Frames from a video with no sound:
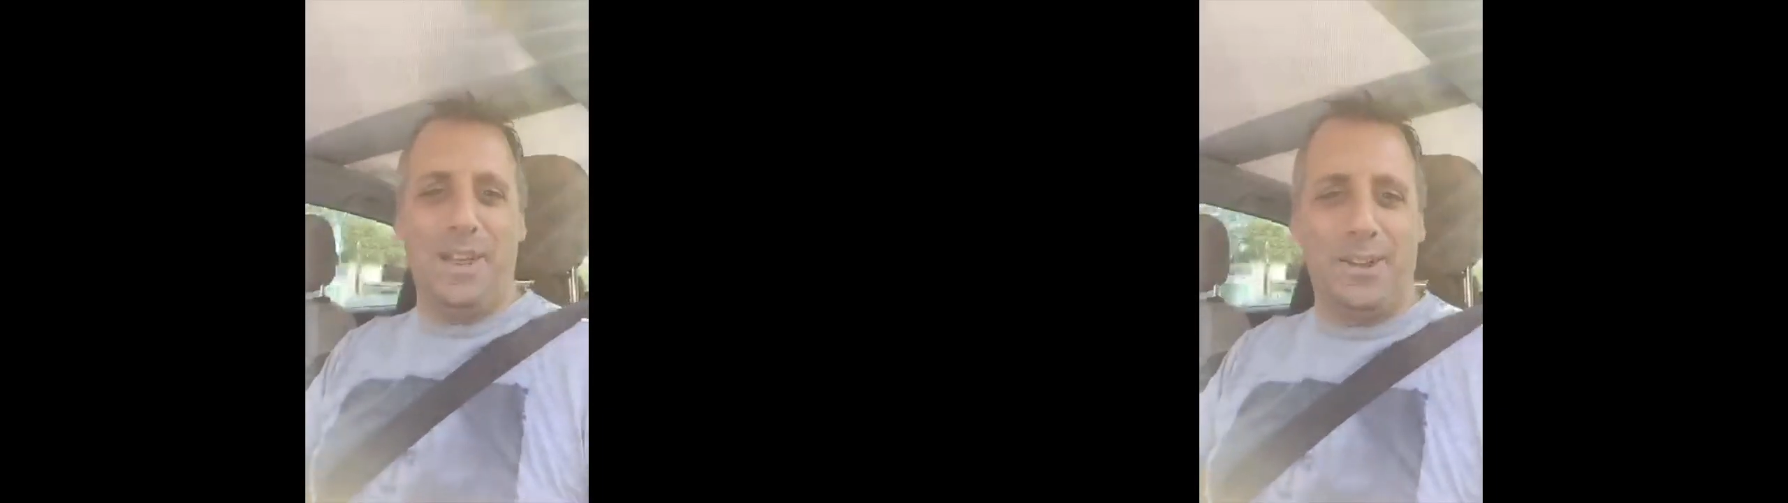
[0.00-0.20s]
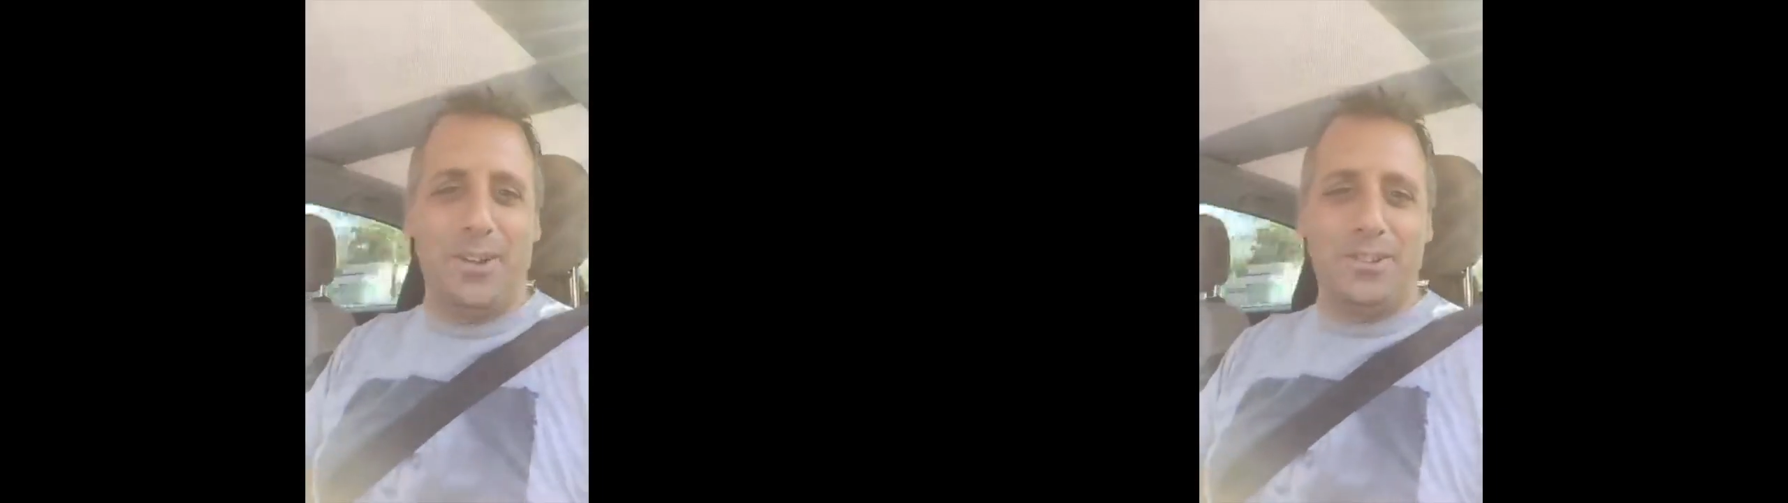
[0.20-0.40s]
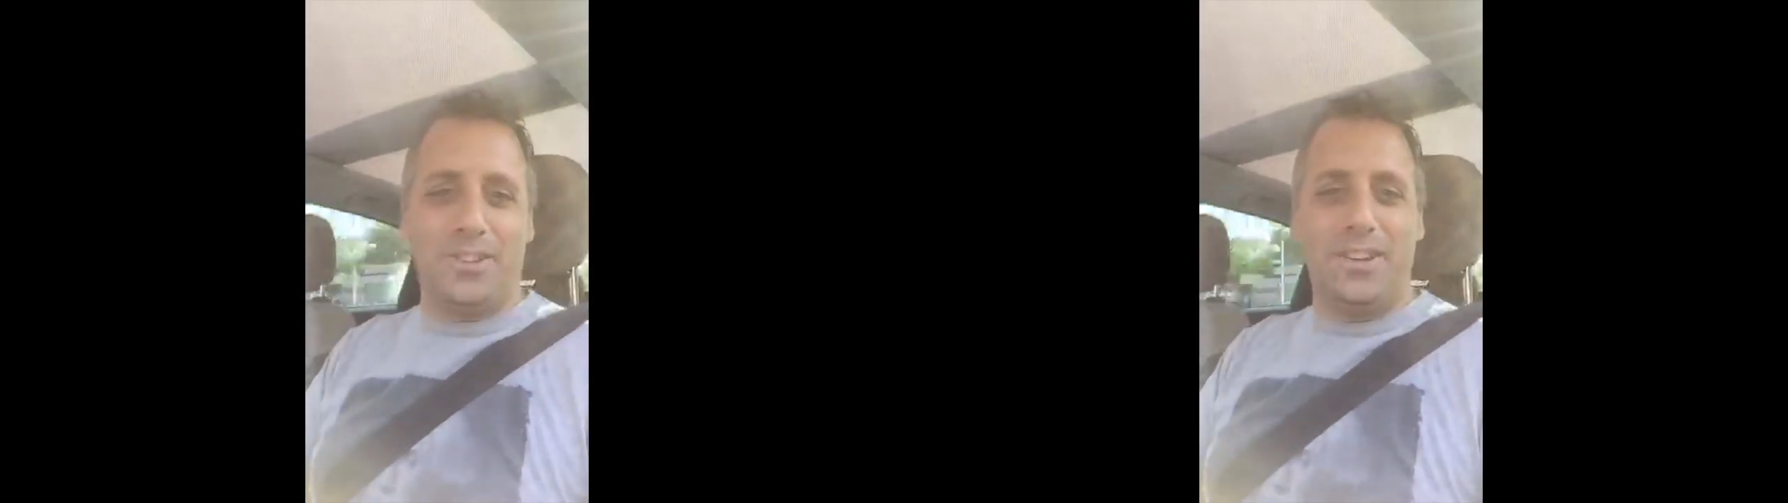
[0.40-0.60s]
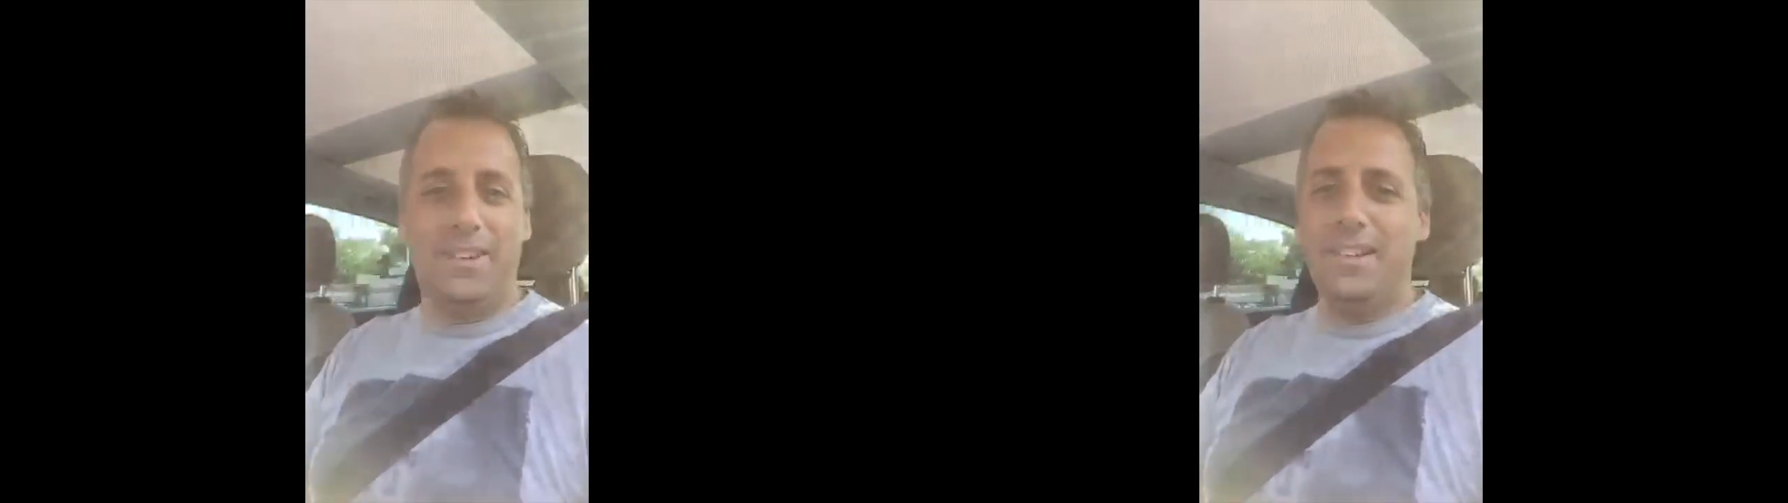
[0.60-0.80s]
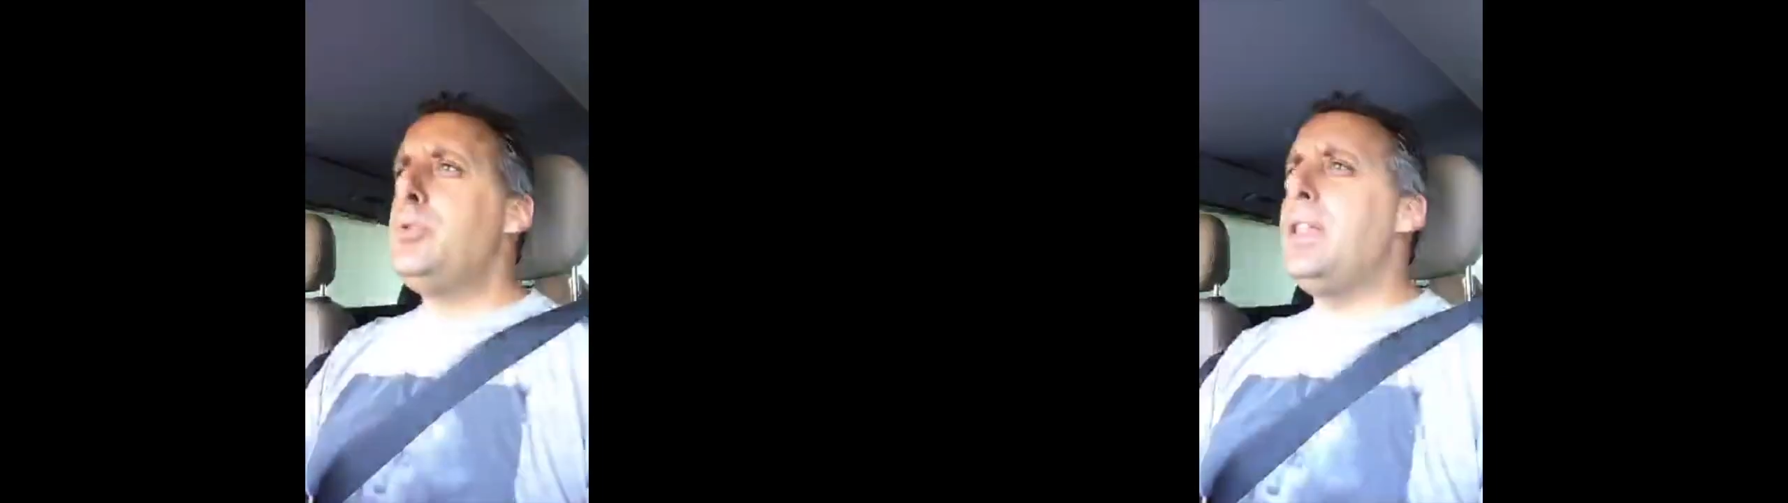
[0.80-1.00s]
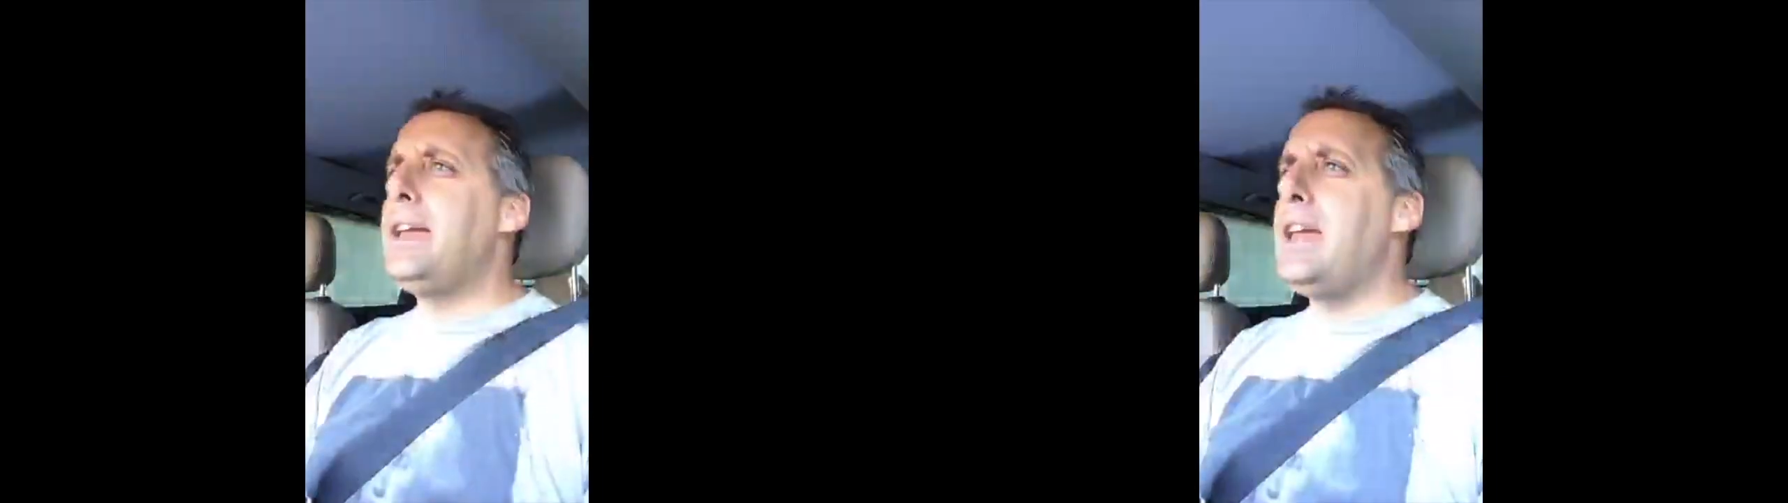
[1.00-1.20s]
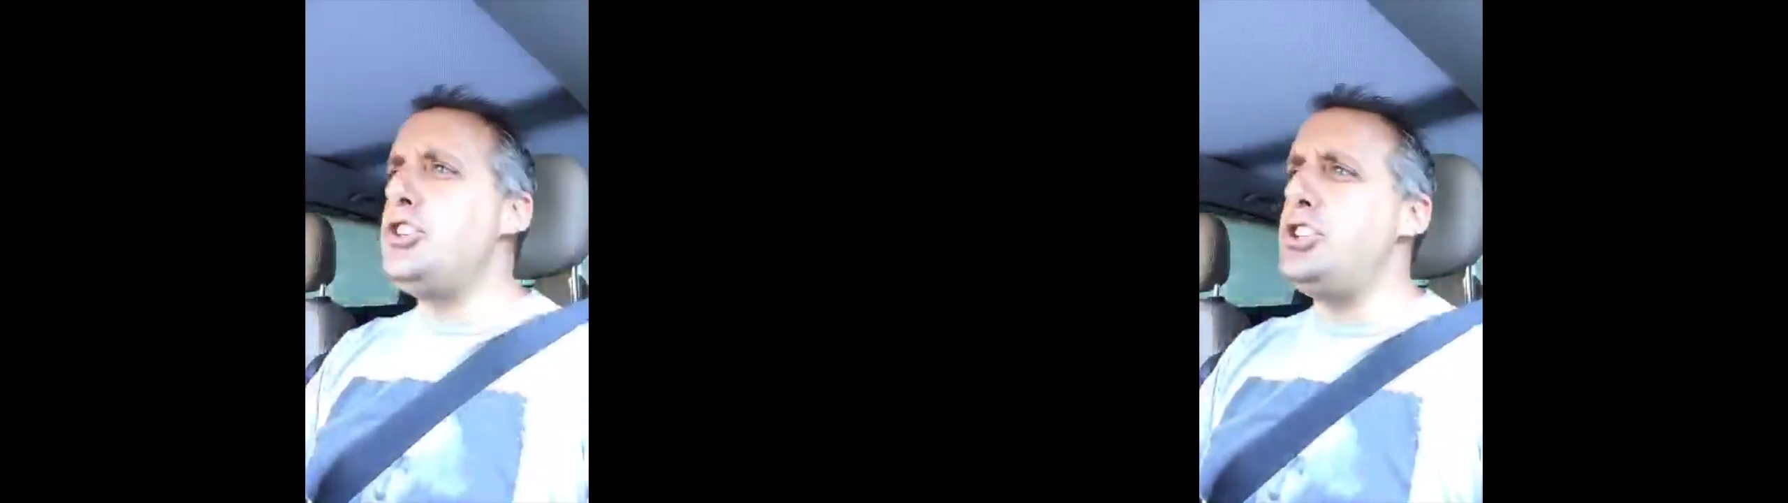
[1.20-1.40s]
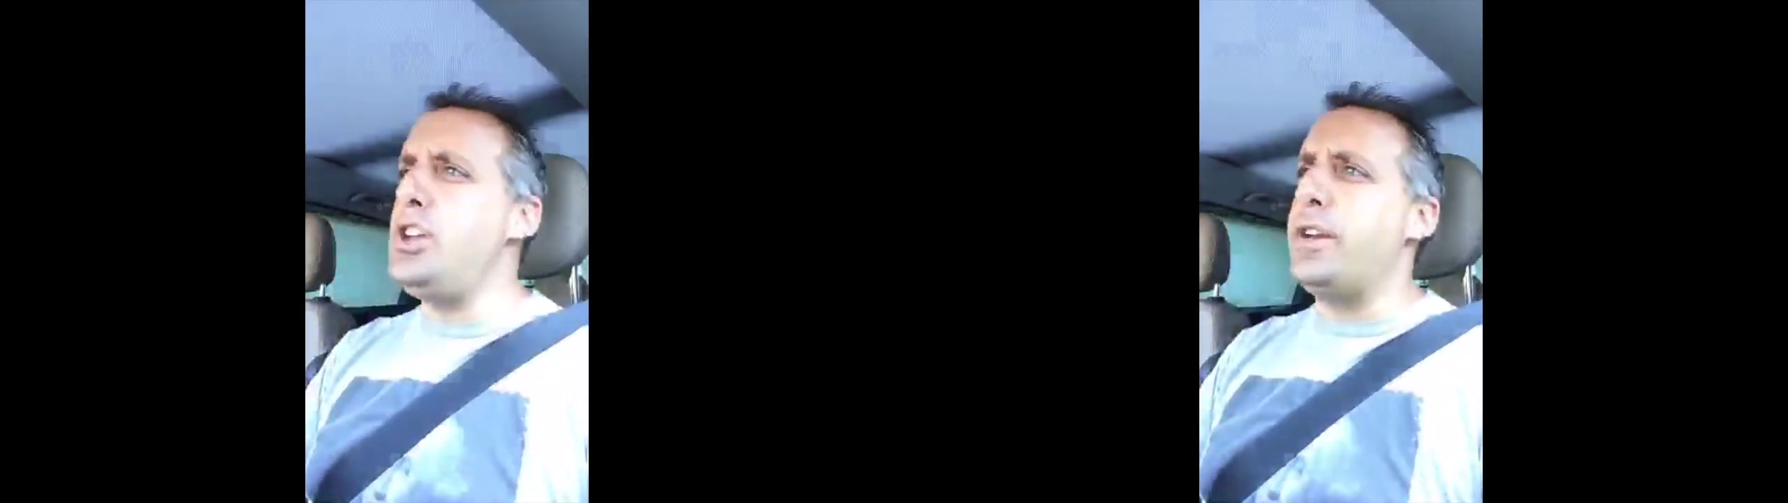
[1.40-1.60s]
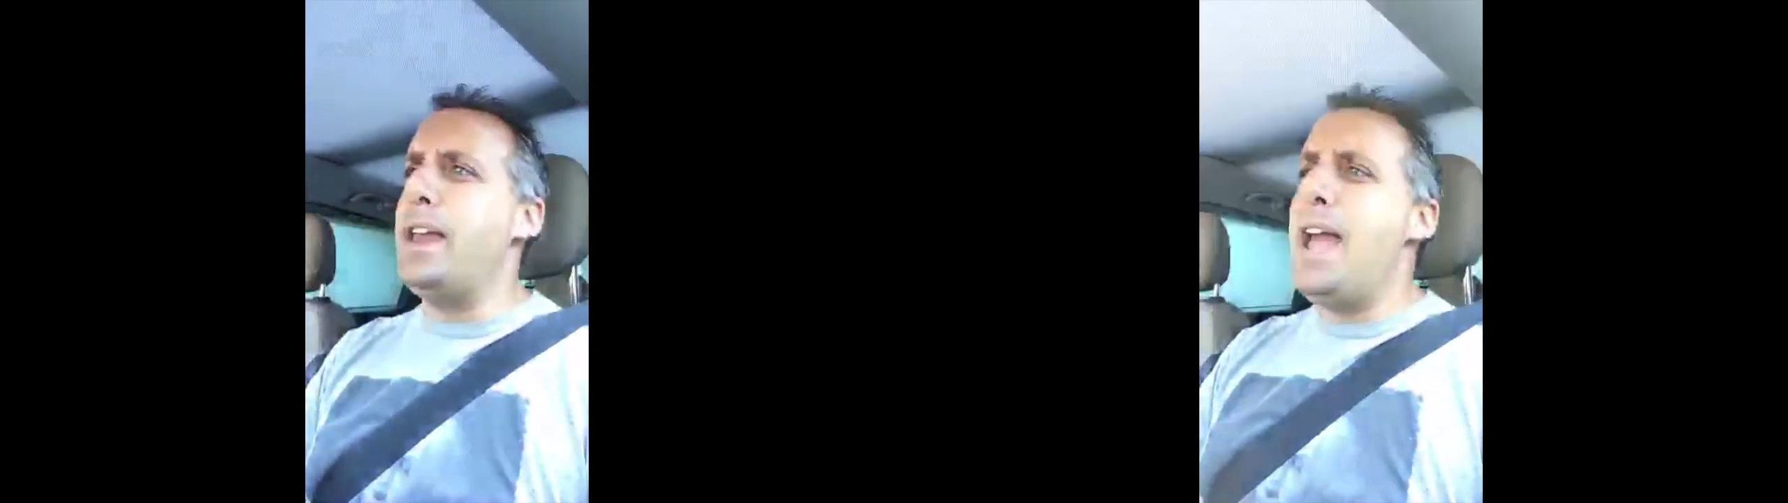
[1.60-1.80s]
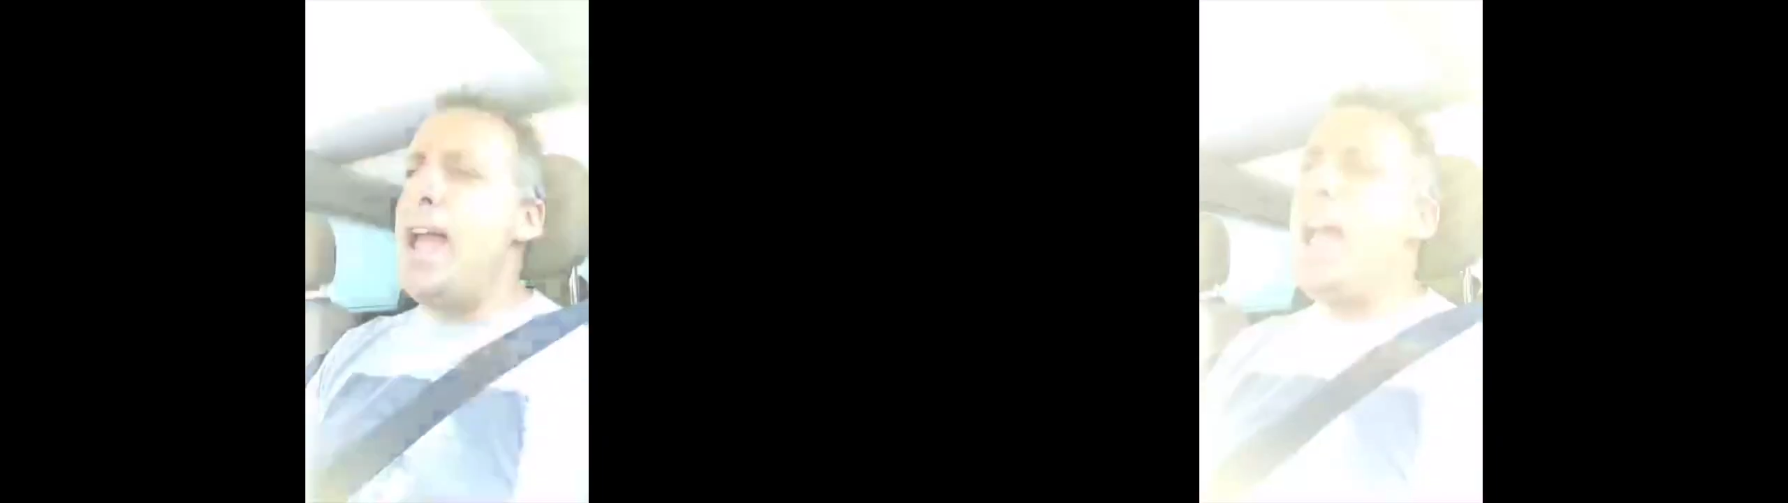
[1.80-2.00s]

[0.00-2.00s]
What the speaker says: that question. Do I like Ed Sheeran?